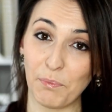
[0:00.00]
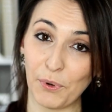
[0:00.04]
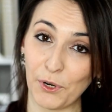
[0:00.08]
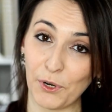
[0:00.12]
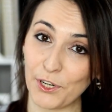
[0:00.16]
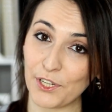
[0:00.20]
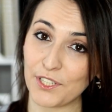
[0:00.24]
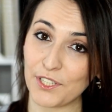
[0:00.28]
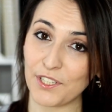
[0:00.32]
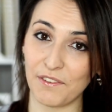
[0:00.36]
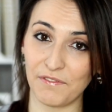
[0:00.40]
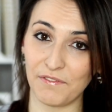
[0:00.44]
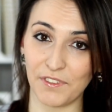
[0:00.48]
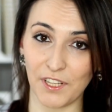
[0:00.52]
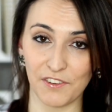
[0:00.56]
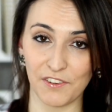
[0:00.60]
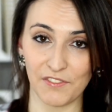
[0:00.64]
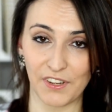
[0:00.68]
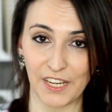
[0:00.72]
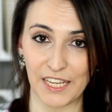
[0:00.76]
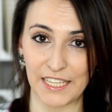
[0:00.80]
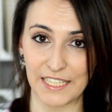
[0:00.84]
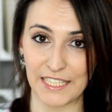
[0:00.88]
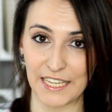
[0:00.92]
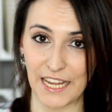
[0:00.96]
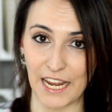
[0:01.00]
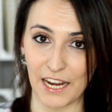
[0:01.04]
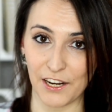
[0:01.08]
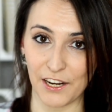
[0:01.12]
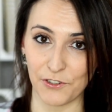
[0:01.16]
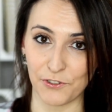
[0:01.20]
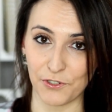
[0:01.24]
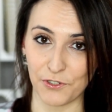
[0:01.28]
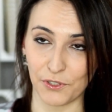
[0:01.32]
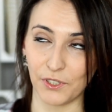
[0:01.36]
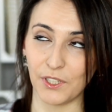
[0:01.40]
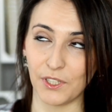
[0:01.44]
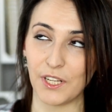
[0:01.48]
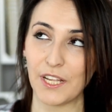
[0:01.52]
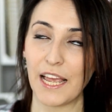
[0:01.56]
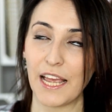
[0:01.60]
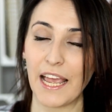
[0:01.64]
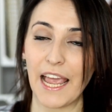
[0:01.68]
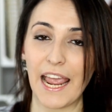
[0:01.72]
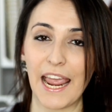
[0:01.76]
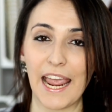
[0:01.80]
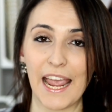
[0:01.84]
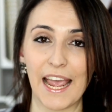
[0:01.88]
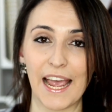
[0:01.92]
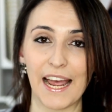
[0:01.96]
Perks of Loving a Scoundrel
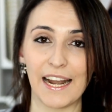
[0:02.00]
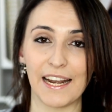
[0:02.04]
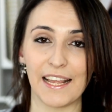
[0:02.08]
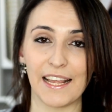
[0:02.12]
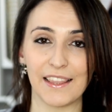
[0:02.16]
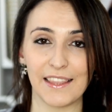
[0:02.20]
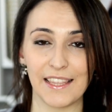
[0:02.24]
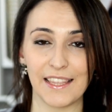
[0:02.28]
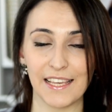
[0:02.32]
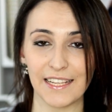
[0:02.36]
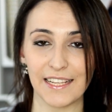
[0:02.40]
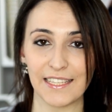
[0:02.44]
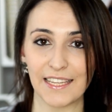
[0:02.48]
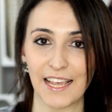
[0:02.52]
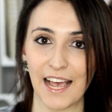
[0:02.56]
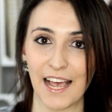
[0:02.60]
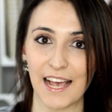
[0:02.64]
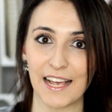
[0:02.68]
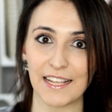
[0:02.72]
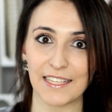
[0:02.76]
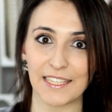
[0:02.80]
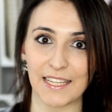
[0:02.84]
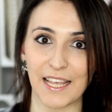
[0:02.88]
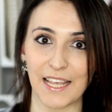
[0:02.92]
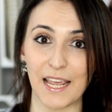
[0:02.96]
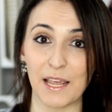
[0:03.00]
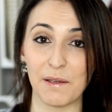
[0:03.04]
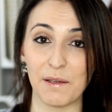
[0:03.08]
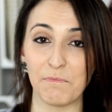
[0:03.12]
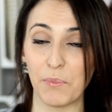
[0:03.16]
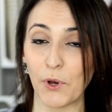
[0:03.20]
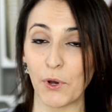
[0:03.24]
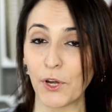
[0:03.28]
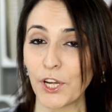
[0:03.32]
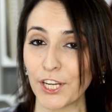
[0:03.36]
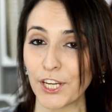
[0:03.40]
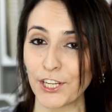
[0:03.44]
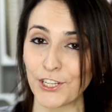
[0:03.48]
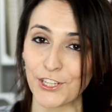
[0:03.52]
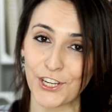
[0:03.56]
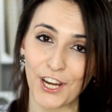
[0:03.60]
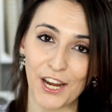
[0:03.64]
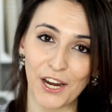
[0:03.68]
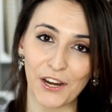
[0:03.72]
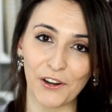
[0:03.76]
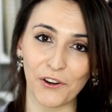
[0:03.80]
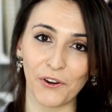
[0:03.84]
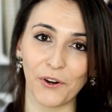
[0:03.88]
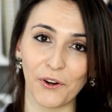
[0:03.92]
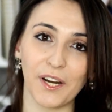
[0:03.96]
and this has a bookish
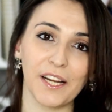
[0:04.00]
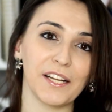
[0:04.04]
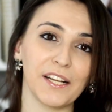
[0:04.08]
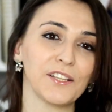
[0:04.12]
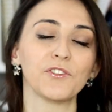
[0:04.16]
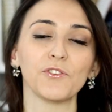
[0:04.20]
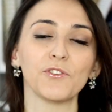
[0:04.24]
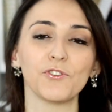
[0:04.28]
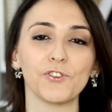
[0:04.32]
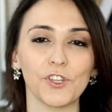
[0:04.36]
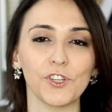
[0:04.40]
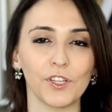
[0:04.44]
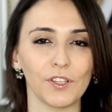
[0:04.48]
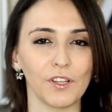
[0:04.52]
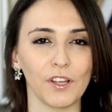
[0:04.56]
heroine, so she